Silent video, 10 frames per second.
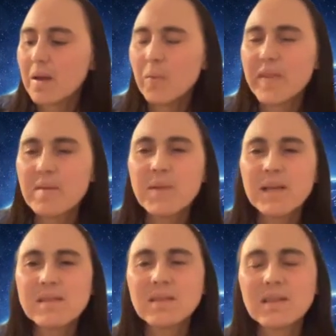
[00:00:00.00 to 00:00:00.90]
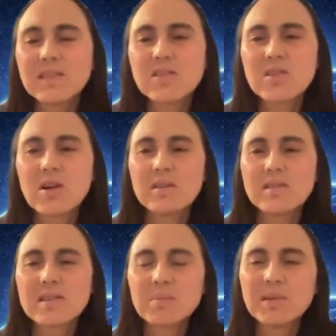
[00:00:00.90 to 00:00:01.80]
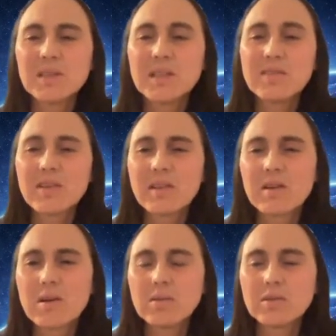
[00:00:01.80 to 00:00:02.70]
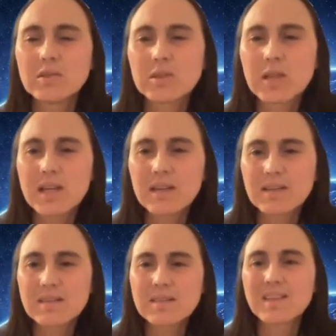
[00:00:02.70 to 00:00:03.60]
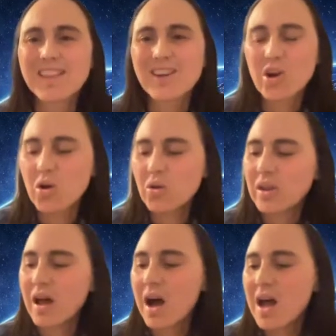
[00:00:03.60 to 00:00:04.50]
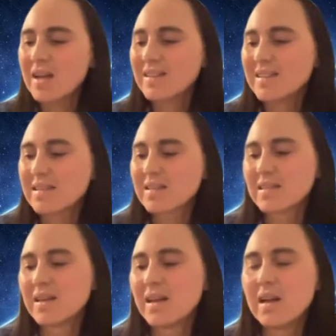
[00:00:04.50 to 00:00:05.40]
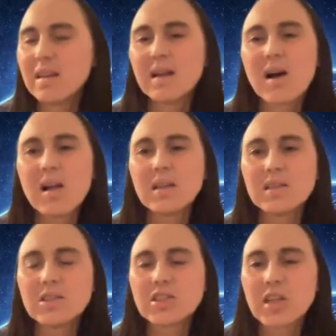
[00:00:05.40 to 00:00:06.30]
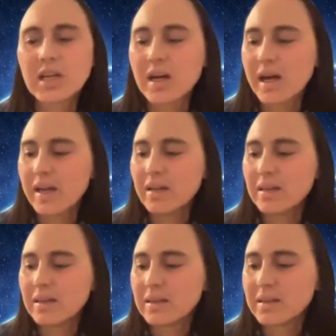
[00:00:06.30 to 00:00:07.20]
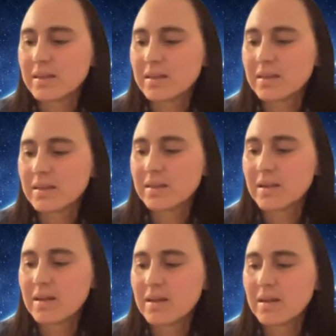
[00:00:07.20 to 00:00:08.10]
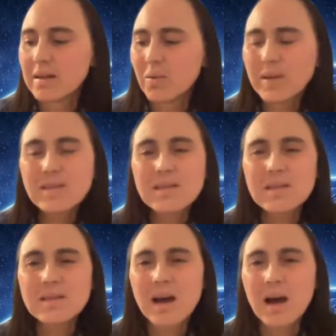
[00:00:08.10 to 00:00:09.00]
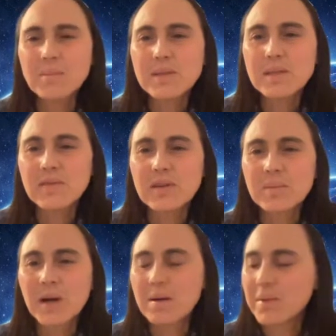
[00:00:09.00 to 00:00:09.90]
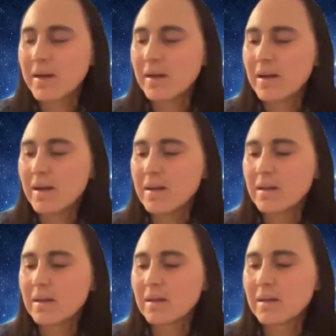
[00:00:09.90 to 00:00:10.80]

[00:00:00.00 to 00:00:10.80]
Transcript: When the mentalist starts to believe in their own tricks, their own lies, they call it shut-eye. What is this atmosphere about my head?